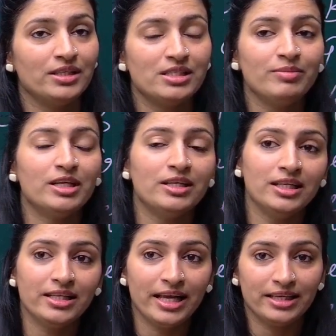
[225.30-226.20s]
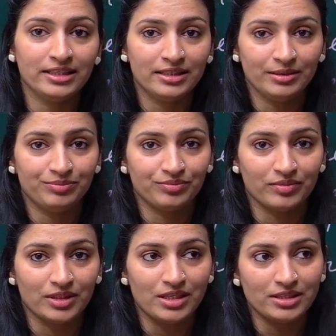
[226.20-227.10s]
similarly, like
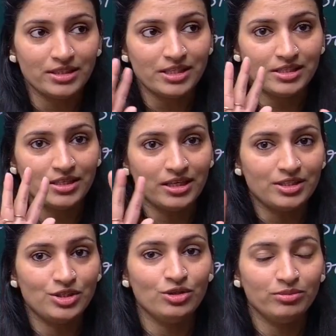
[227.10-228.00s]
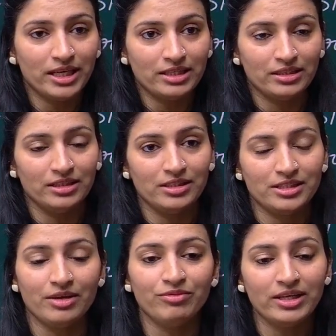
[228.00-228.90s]
just assume that
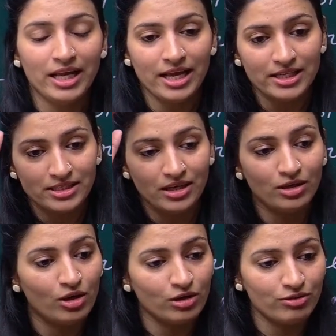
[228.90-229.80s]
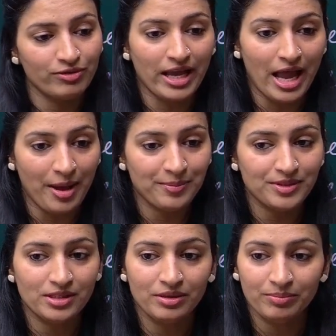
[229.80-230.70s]
someone has a lot of
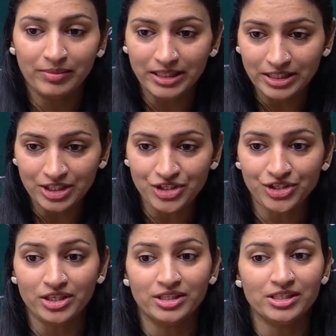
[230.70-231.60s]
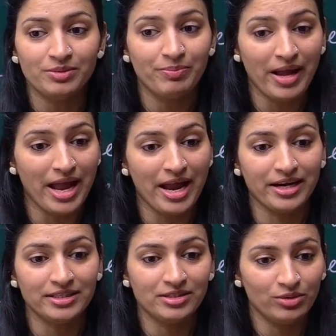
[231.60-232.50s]
caps, many t-shirts,
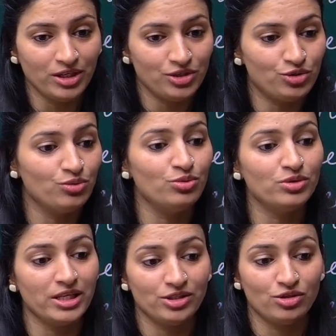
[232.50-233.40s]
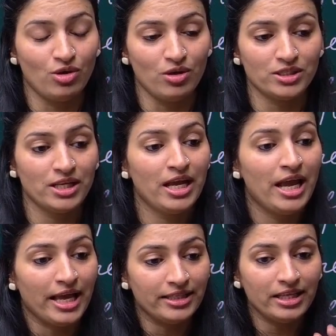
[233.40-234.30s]
pants, okay, shoes and socks.
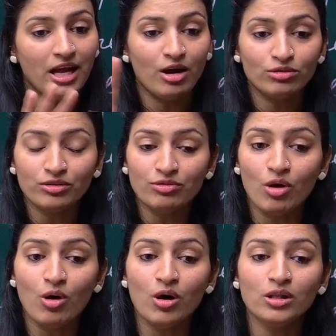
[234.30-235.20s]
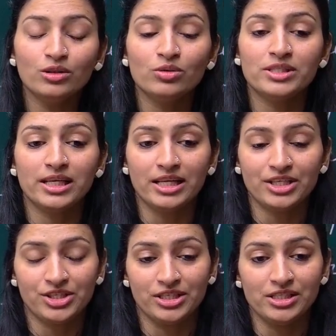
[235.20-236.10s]
And then out of all those
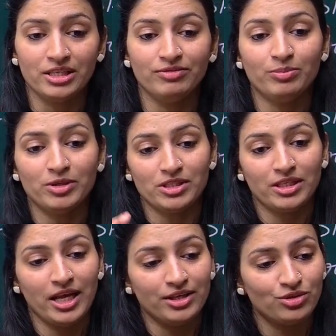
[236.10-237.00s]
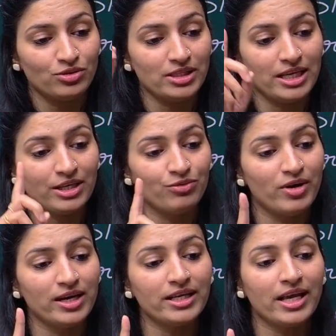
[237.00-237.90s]
selections, if the person has to select
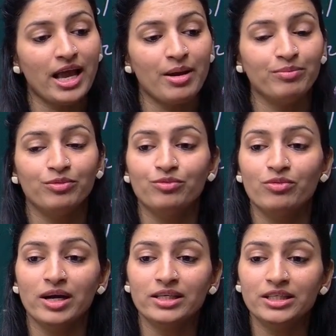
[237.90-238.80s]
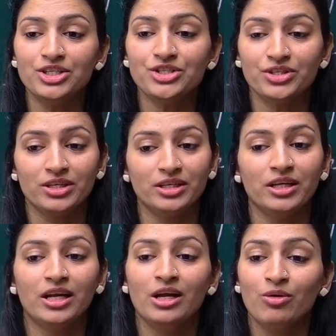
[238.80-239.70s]
one cap, one t-shirt,
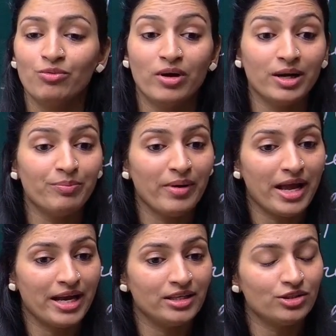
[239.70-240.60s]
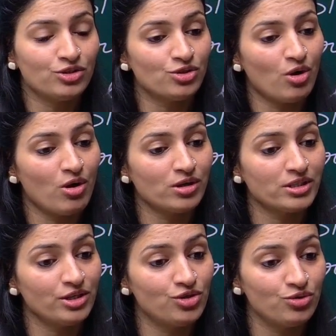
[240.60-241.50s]
one pant, socks
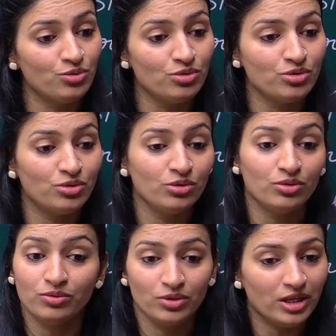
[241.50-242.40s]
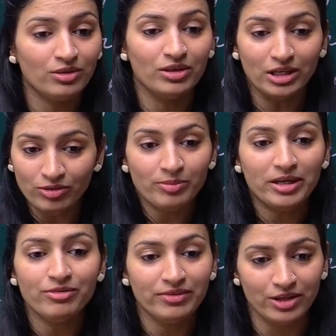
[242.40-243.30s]
and shoes, it will
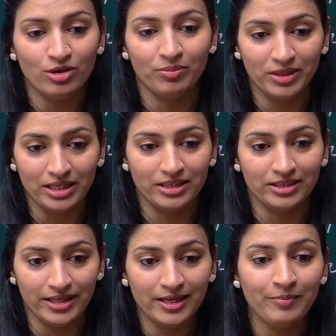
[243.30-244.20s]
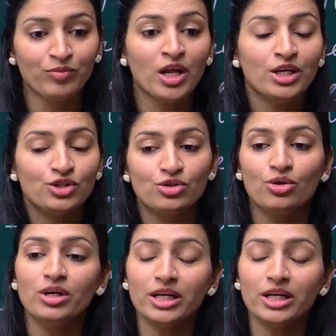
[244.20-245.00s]
become very complicated, right? So